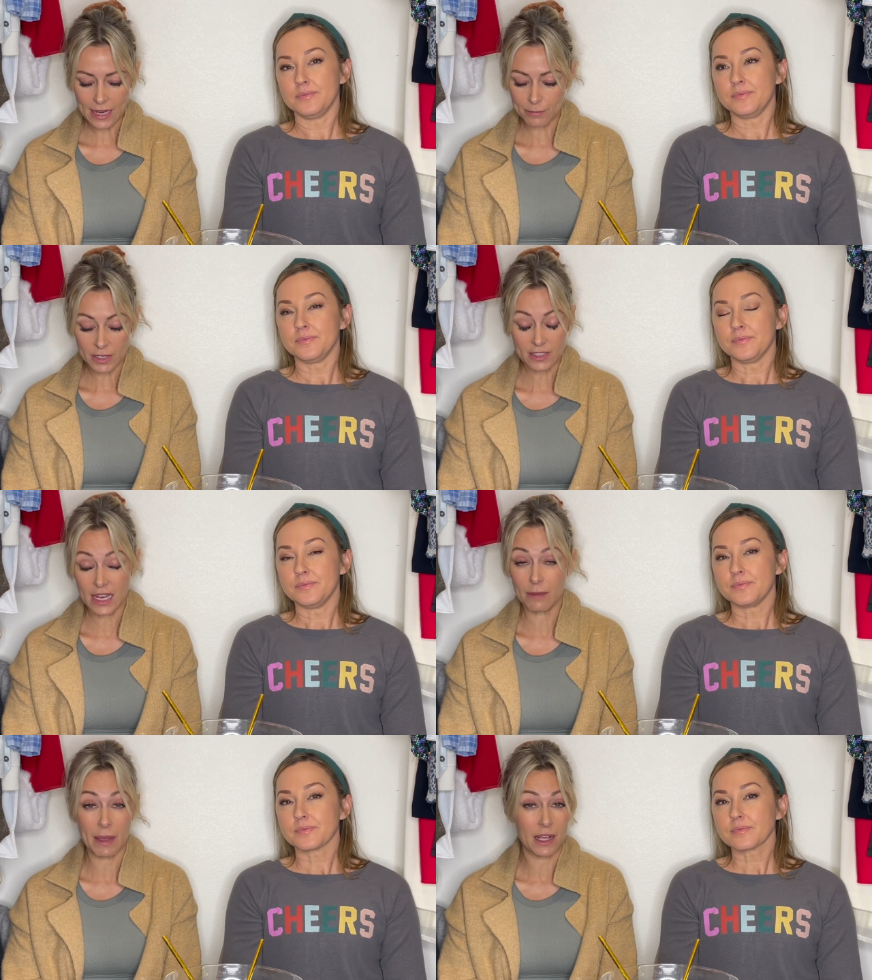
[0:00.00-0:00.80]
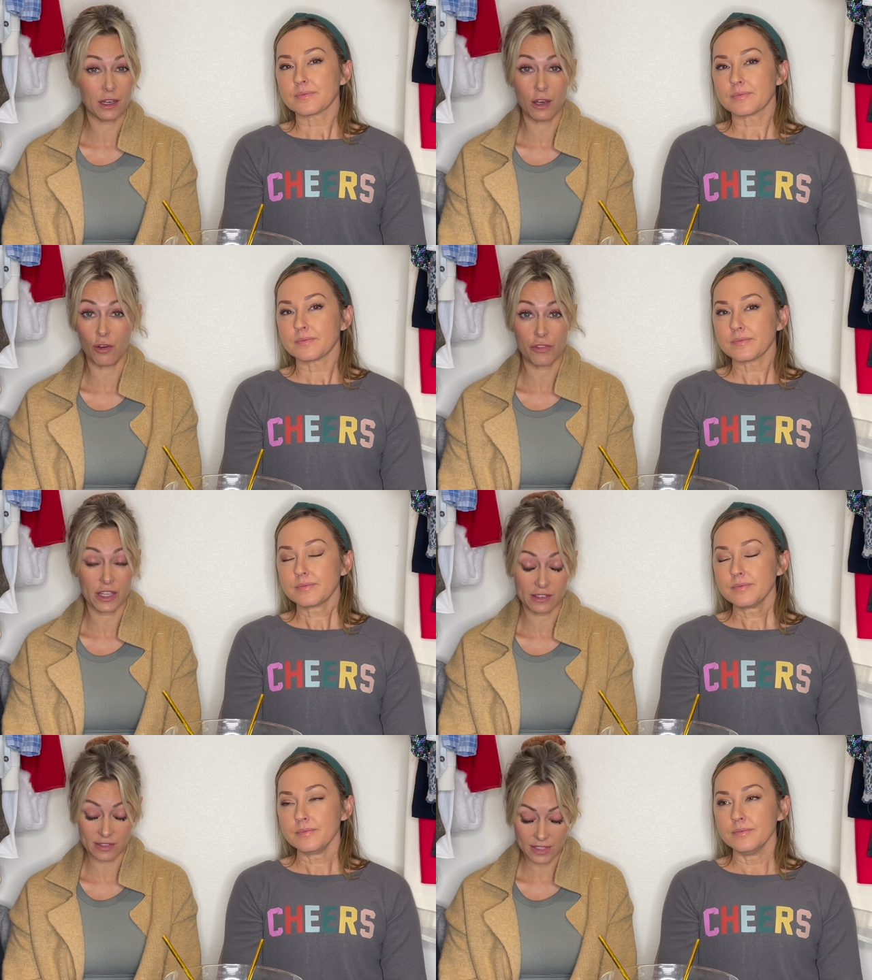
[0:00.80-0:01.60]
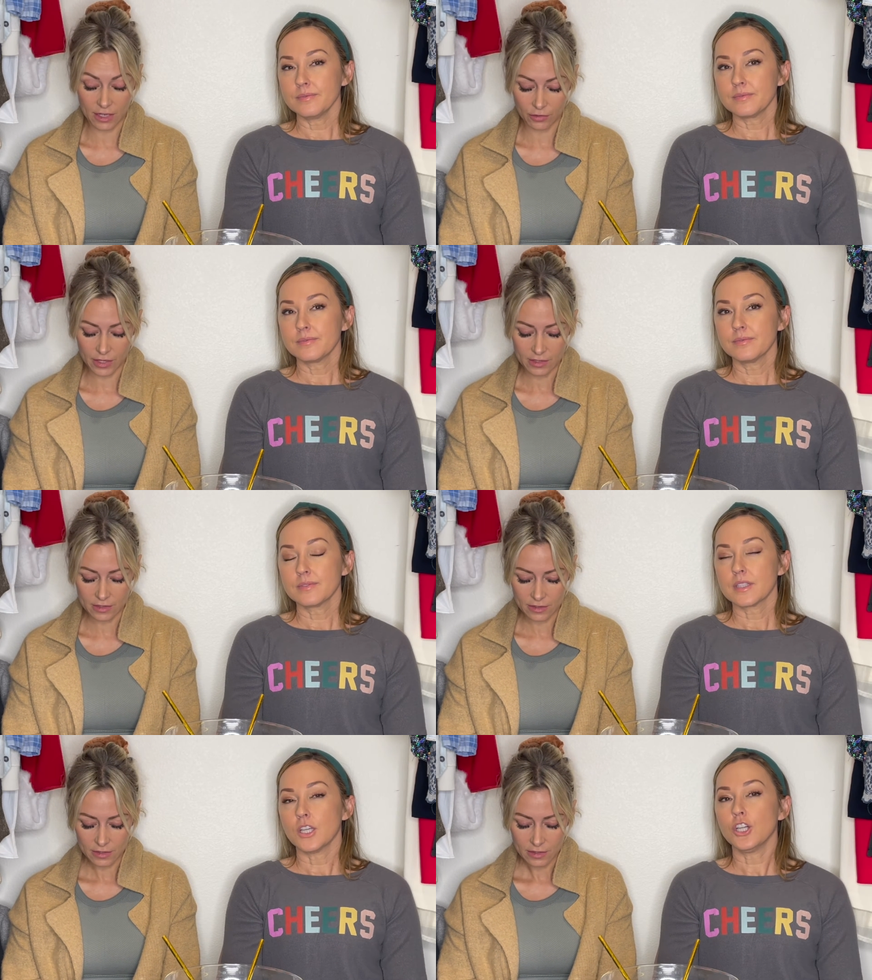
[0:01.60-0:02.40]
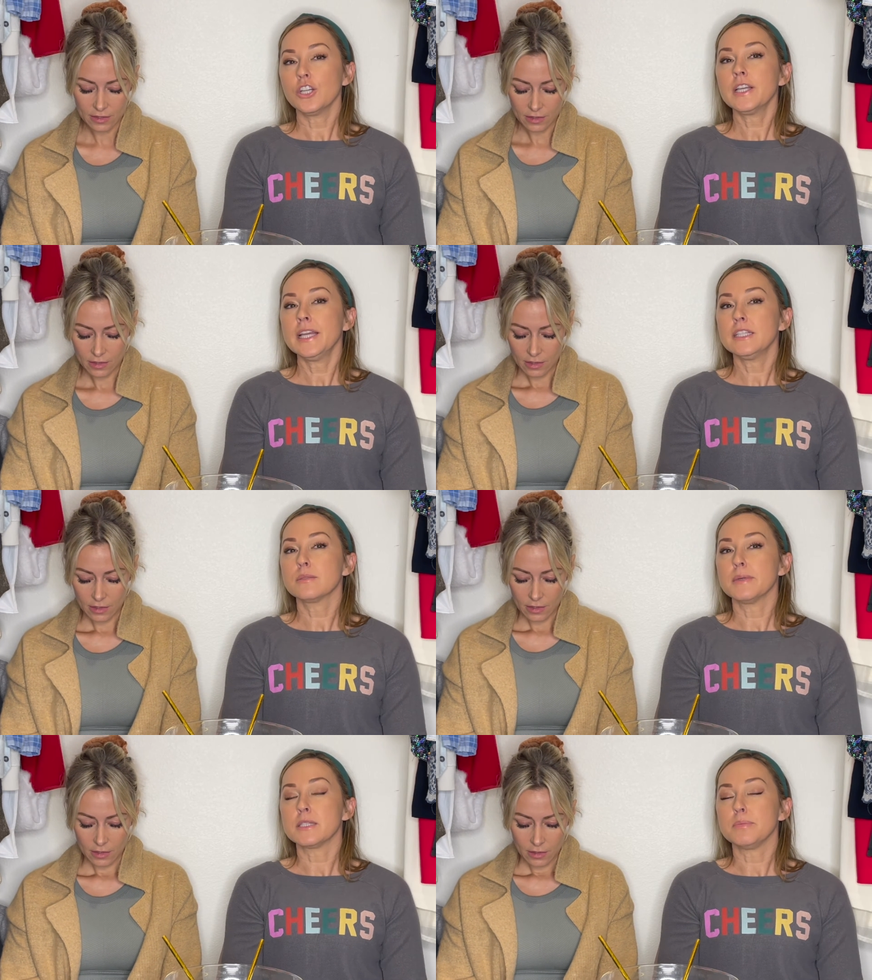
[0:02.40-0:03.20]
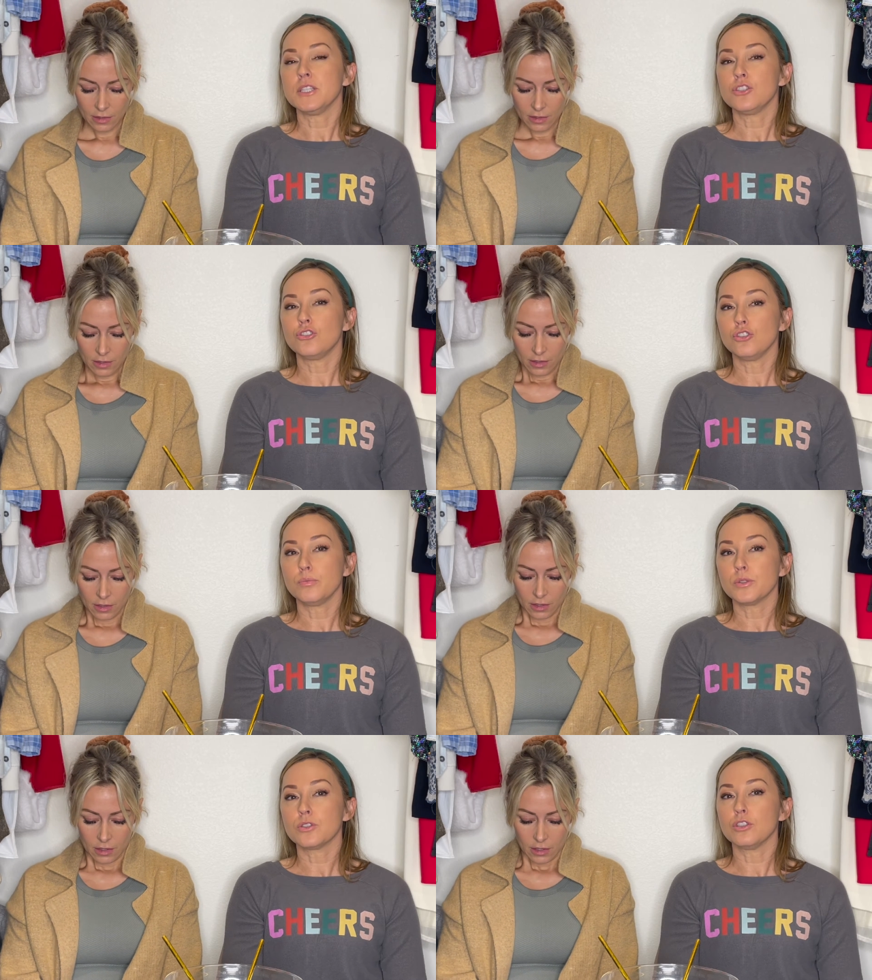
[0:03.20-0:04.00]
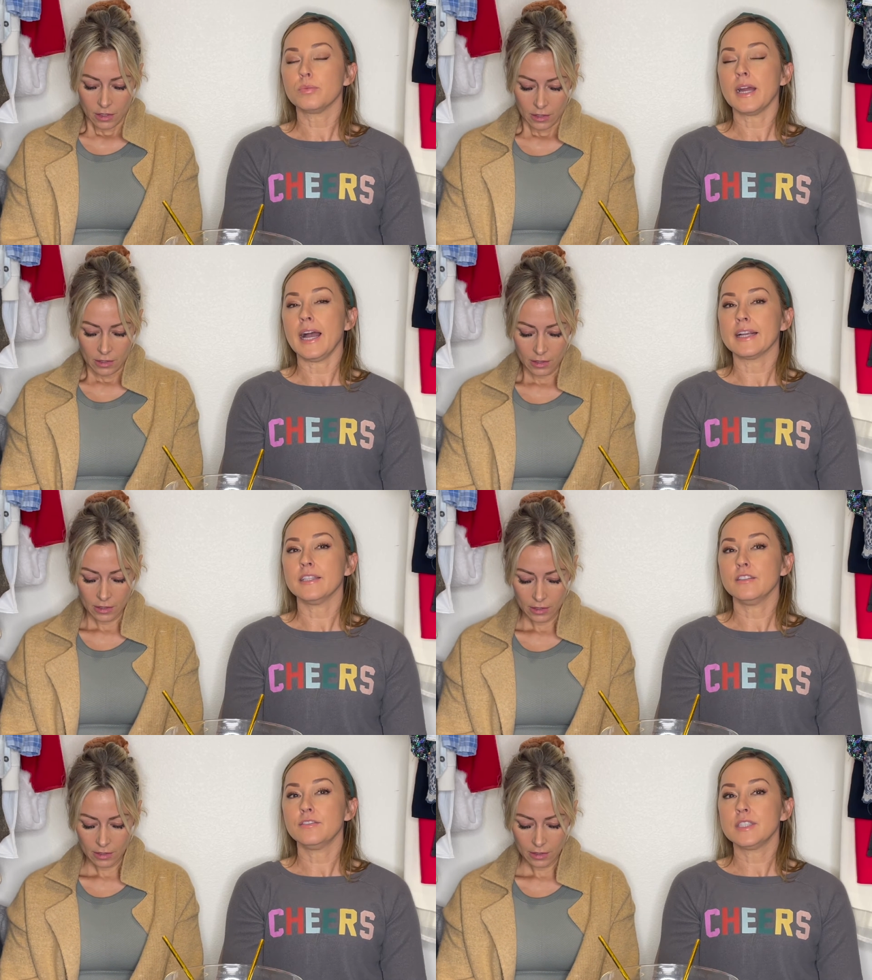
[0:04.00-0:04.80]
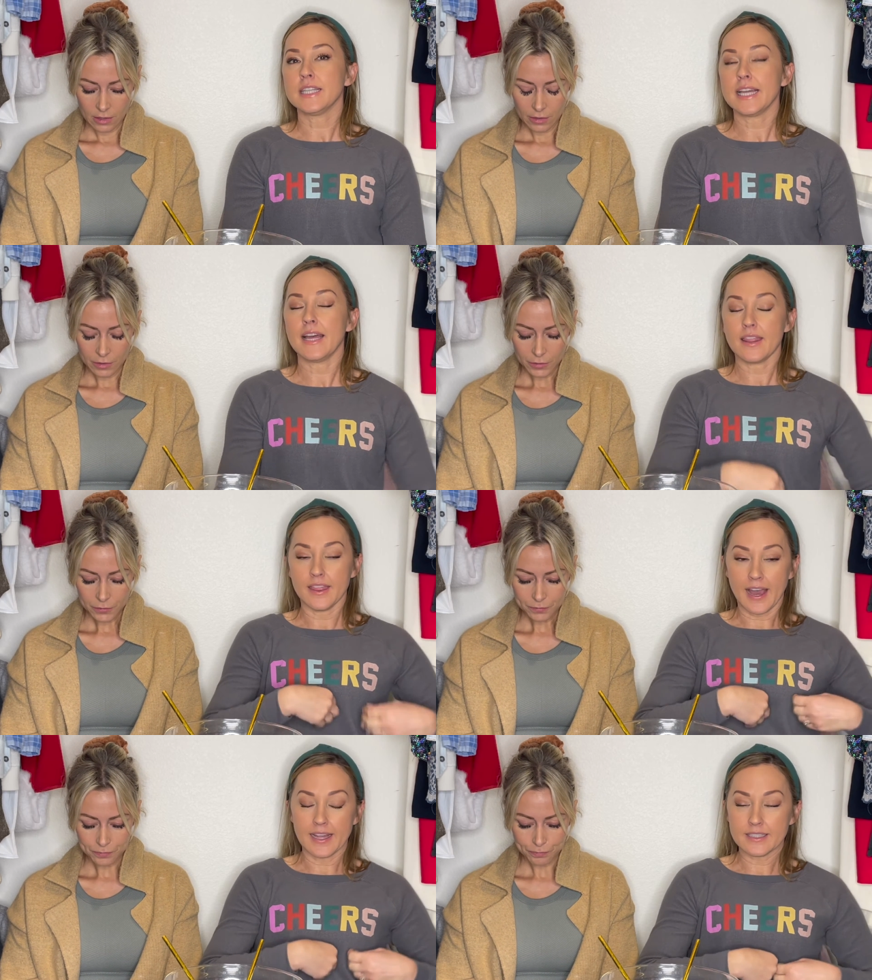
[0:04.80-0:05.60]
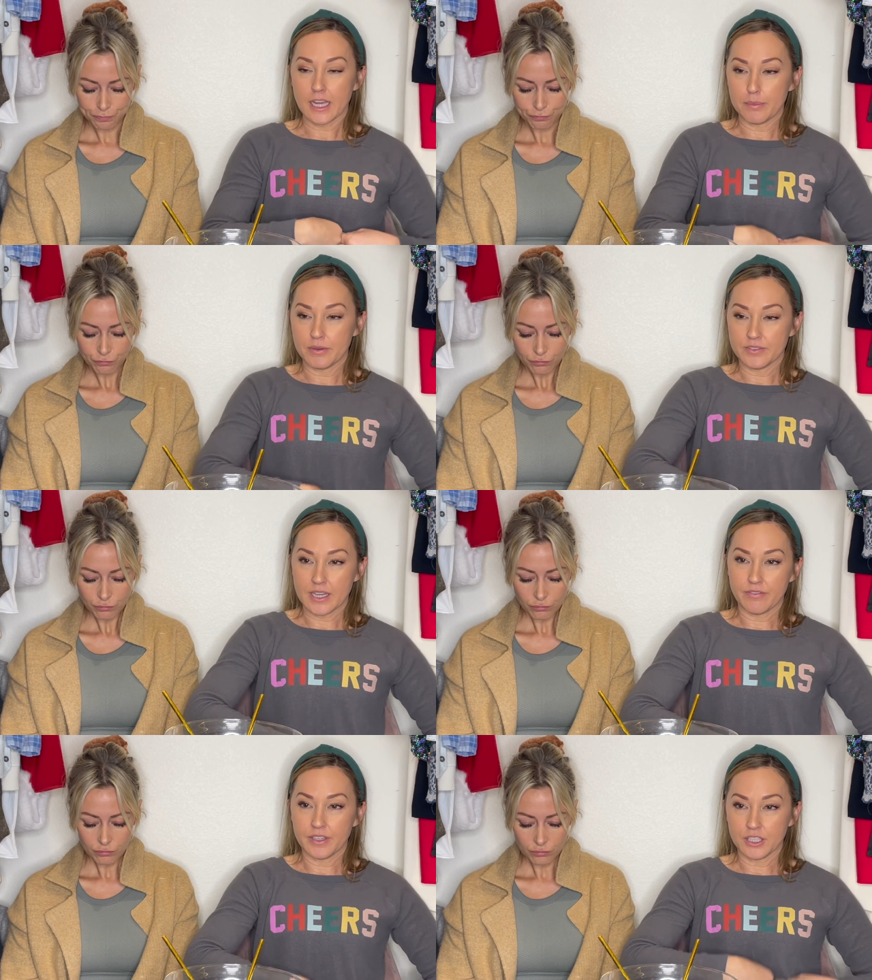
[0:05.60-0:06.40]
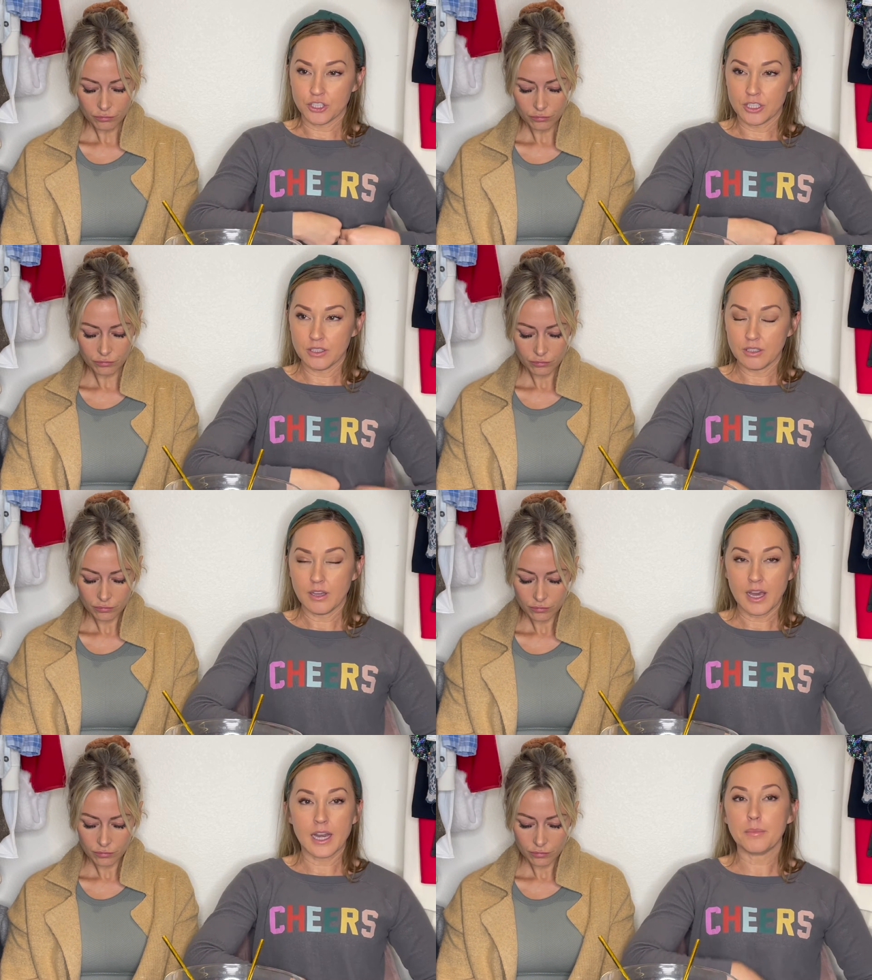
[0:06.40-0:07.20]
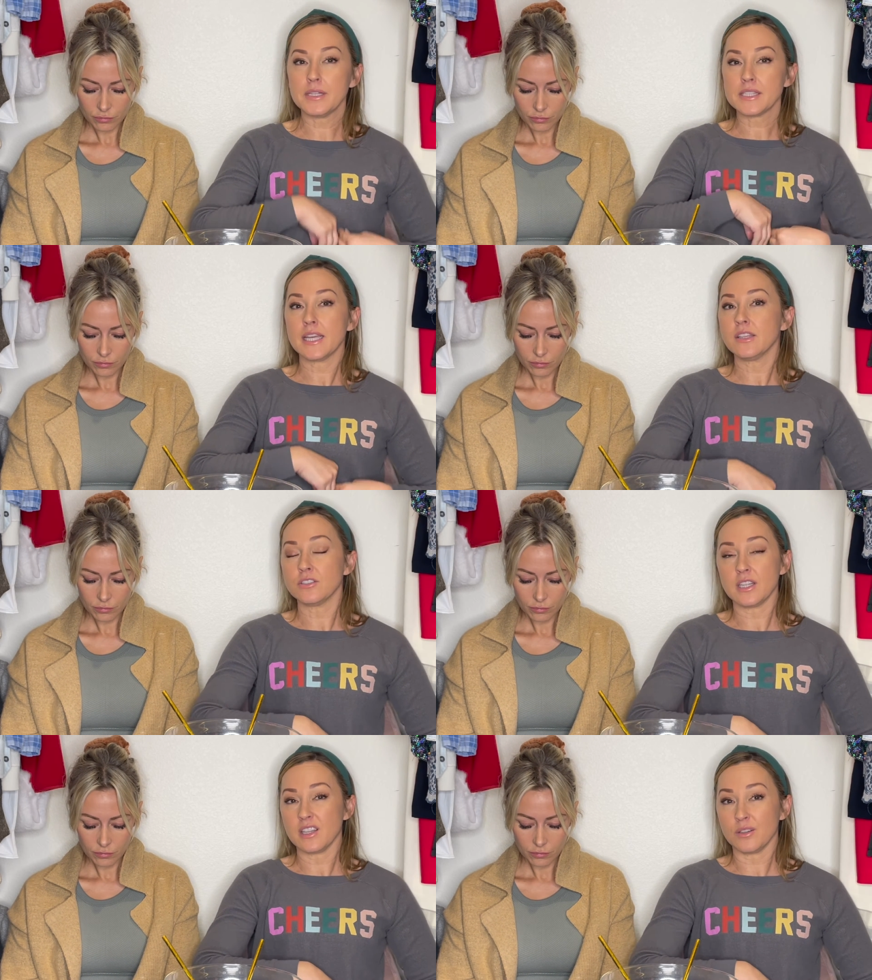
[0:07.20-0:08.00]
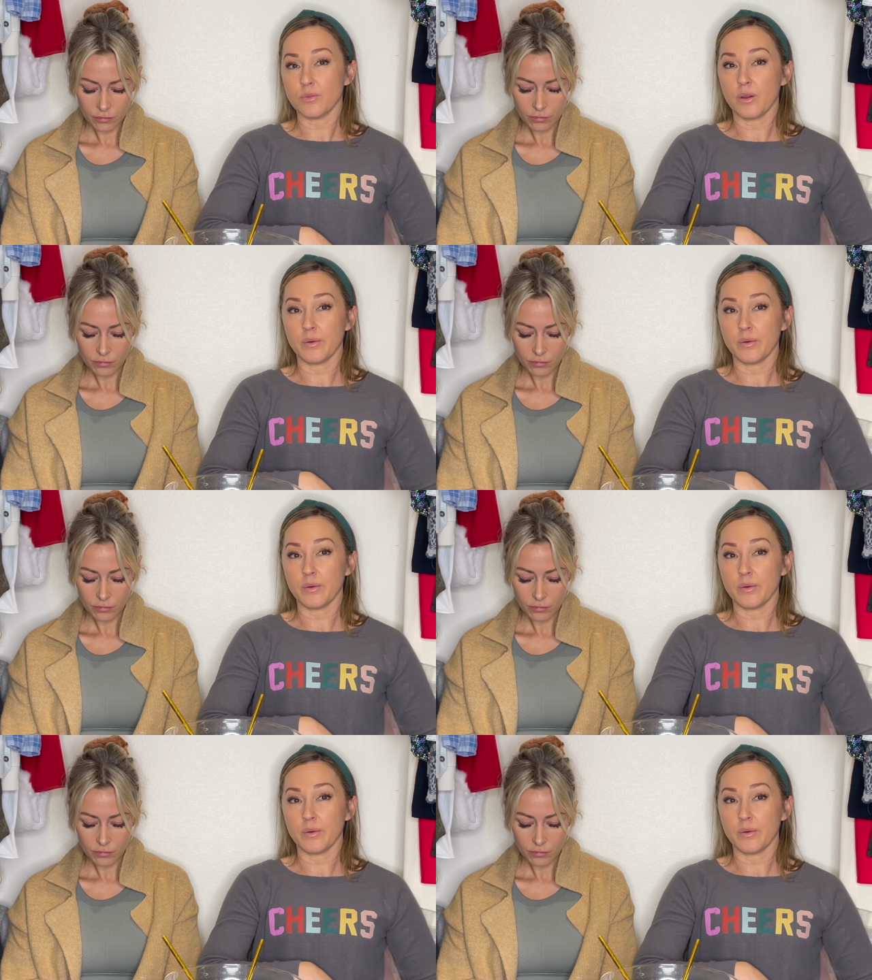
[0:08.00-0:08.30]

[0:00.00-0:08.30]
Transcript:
Speaker 1: I'm gonna take back a lot of things I say on this.
Speaker 2: Her kids must be super, super active to get that type of definition. And I'm not saying there's anything wrong